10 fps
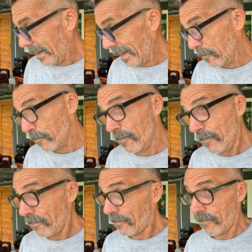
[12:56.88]
And
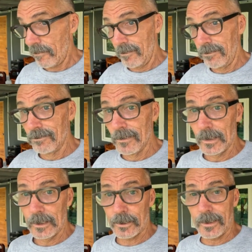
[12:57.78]

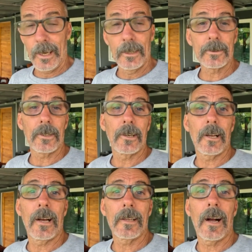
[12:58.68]
snails
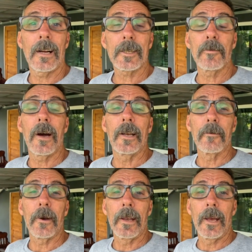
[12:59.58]
are a hot
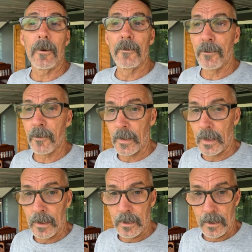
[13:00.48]
commodity right now.
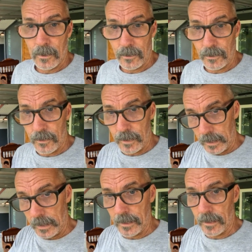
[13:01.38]
We've
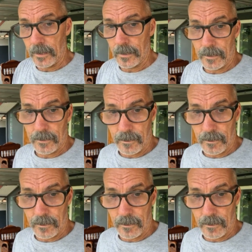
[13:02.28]
eaten it.